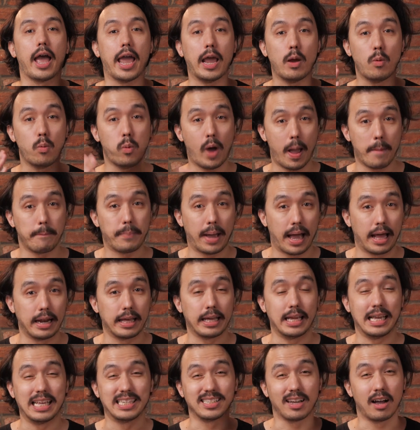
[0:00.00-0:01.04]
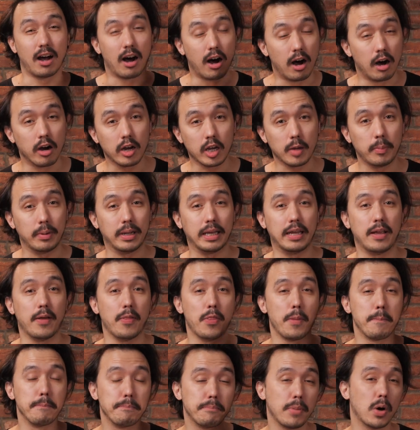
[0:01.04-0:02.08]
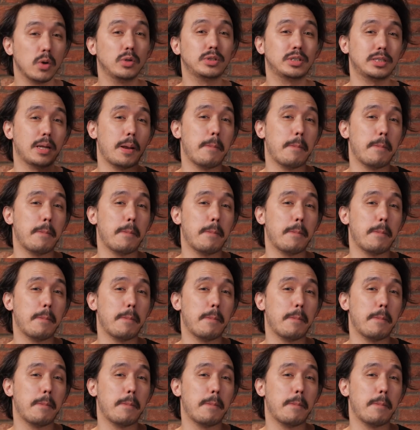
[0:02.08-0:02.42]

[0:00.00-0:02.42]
A wet palette is arguably the most